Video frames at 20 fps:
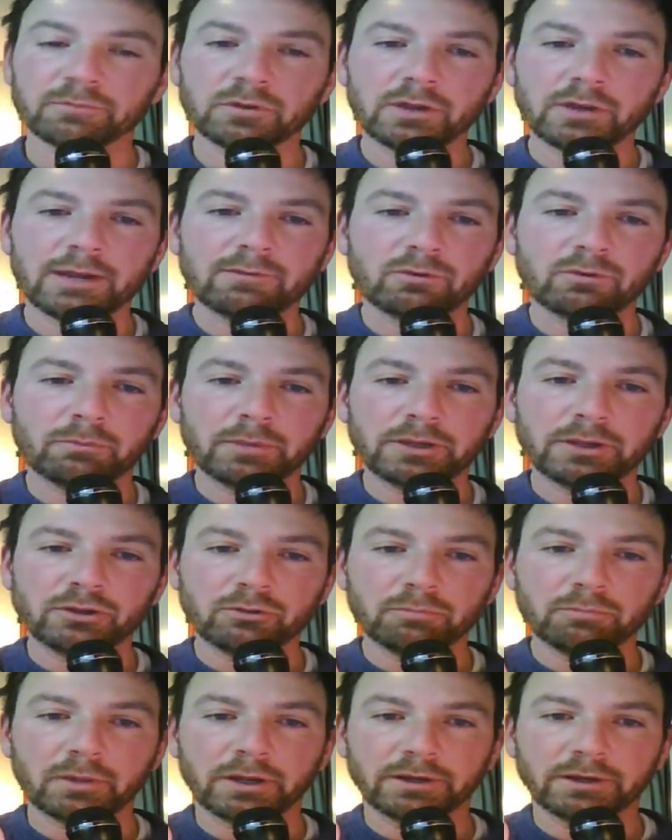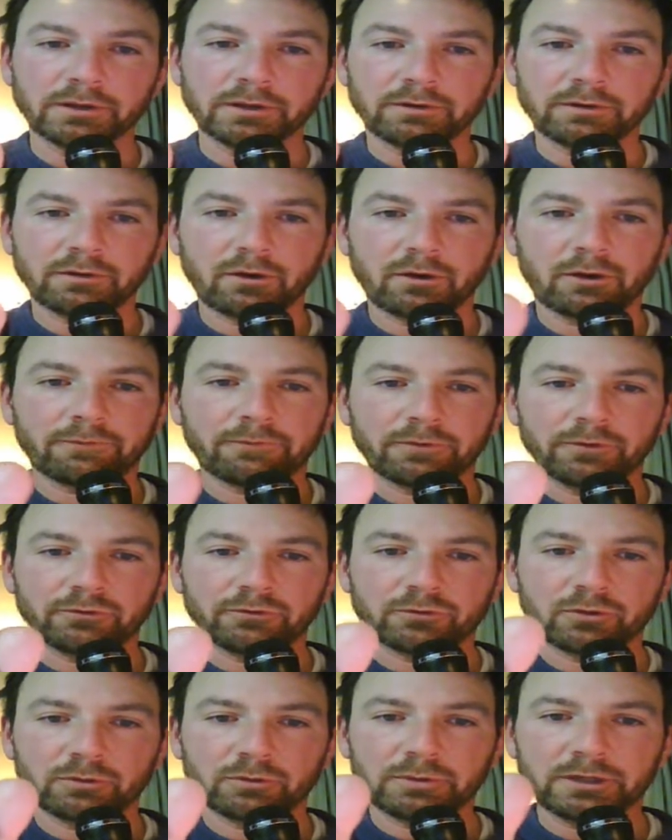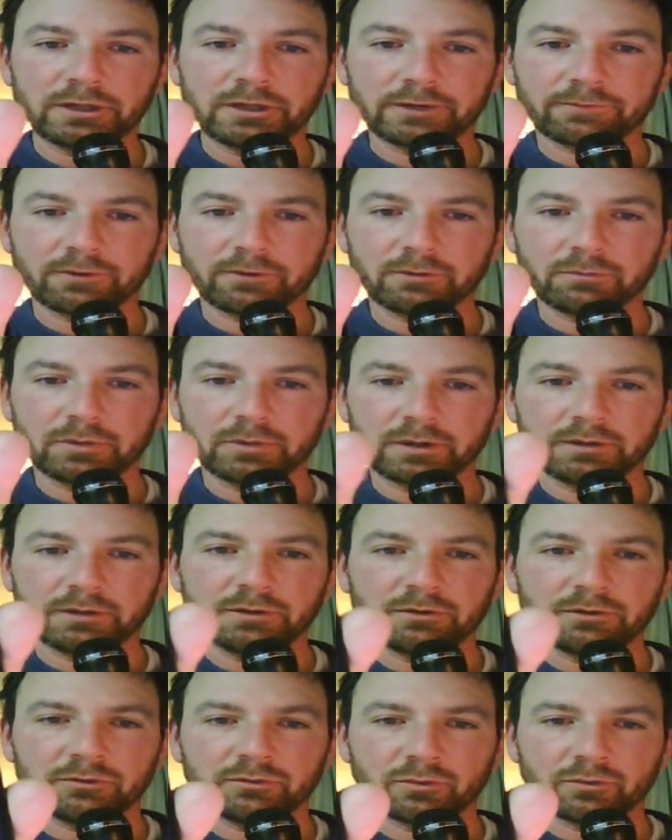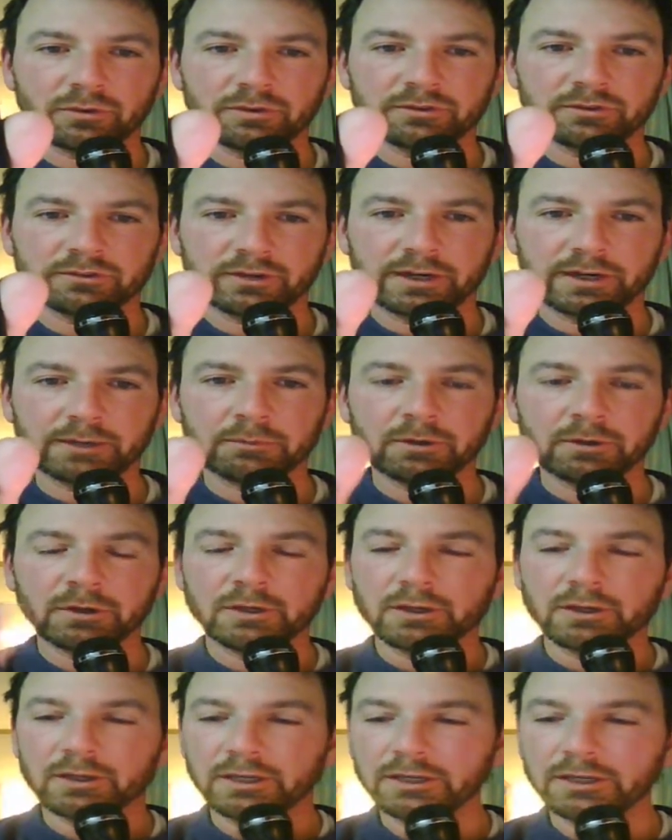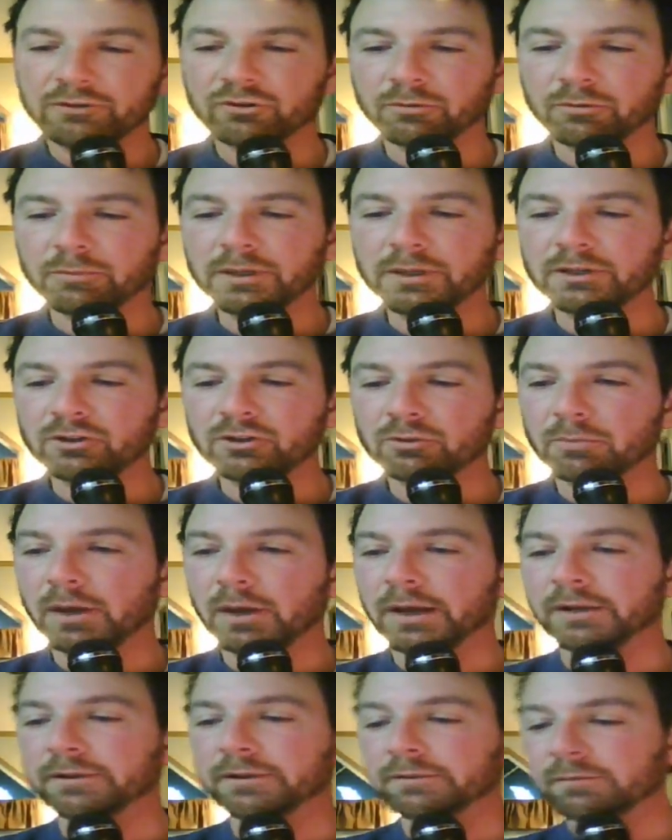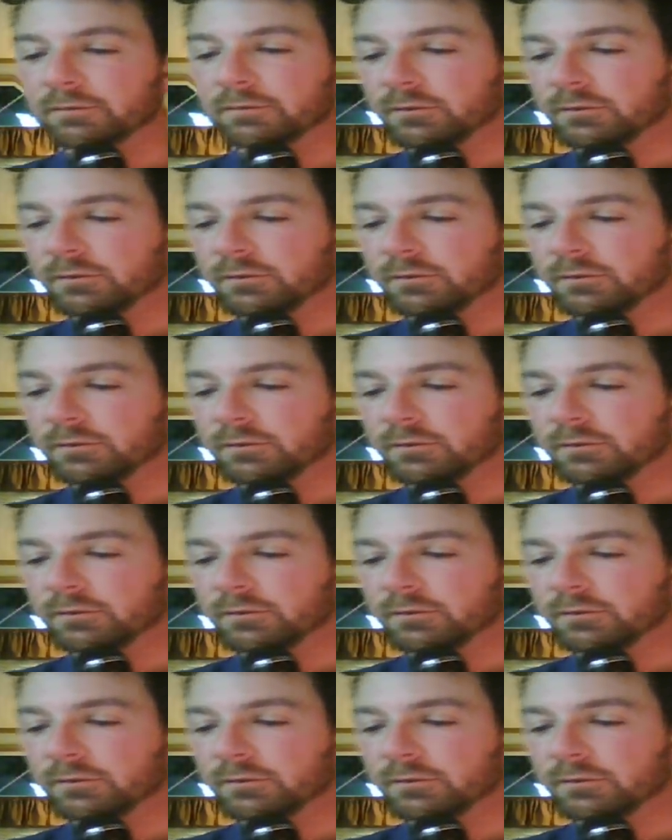You have your menu button. All phones are going to be different, but they're sort of the same. Hit your menu button.